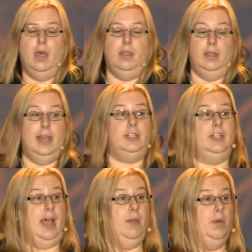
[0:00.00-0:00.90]
The next
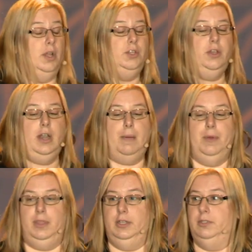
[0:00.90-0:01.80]
day, when I turn
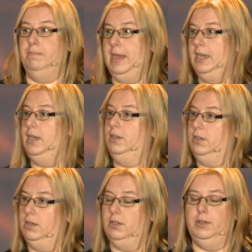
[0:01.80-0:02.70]
up at this meeting
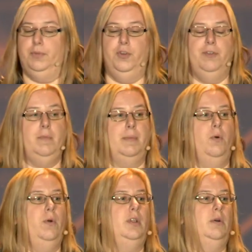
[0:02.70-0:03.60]
to, to prove my
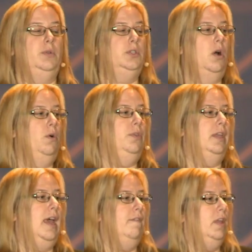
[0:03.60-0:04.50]
point, I was told
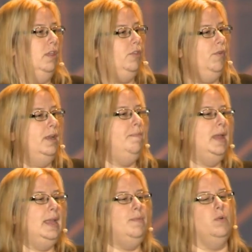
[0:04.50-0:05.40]
that having three
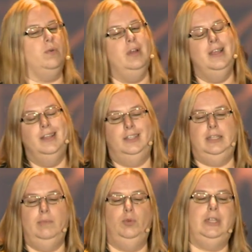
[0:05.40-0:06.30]
people
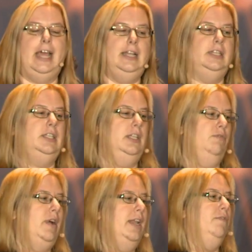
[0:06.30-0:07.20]
simultaneously
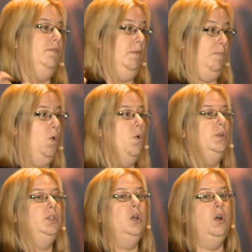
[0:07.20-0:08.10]
running
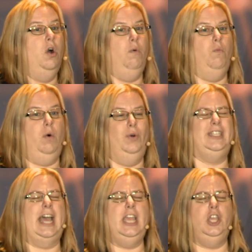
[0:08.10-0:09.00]
reports on what
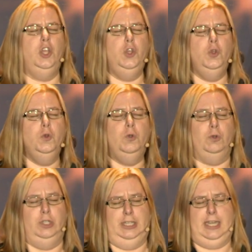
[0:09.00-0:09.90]
was a
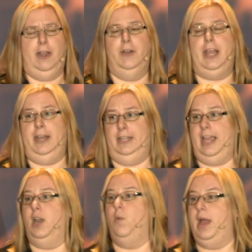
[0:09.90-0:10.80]
huge Teradata
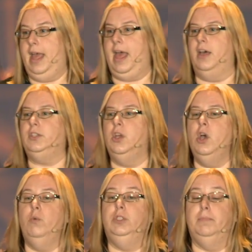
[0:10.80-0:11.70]
data warehouse
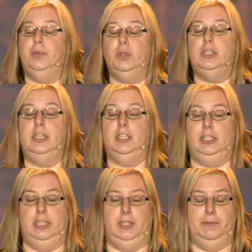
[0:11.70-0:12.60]
was abusing the
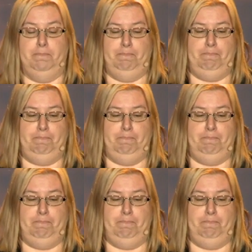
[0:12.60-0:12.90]
system.